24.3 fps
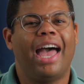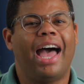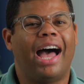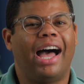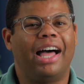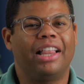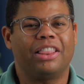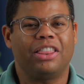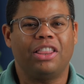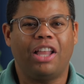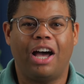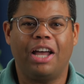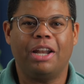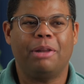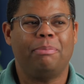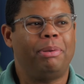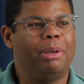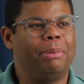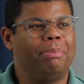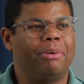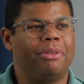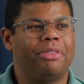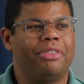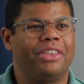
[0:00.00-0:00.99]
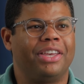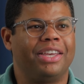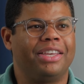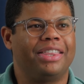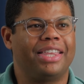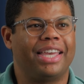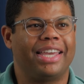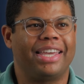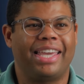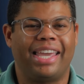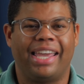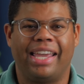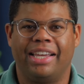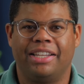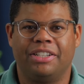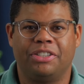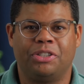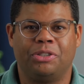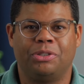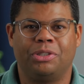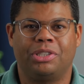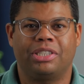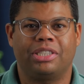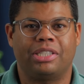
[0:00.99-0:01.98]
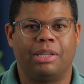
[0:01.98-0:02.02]
A lot of people think they can't
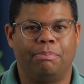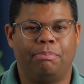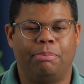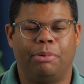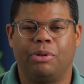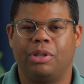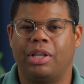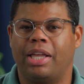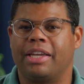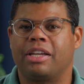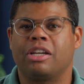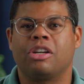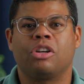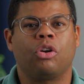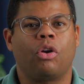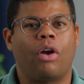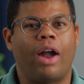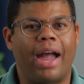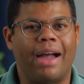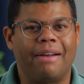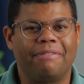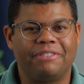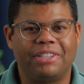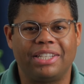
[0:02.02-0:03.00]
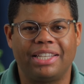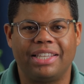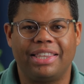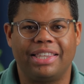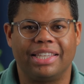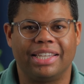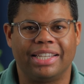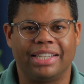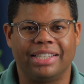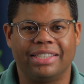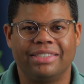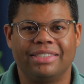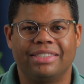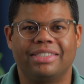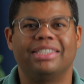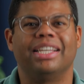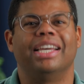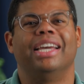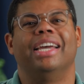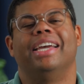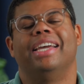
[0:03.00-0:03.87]
do simple, like crafty things.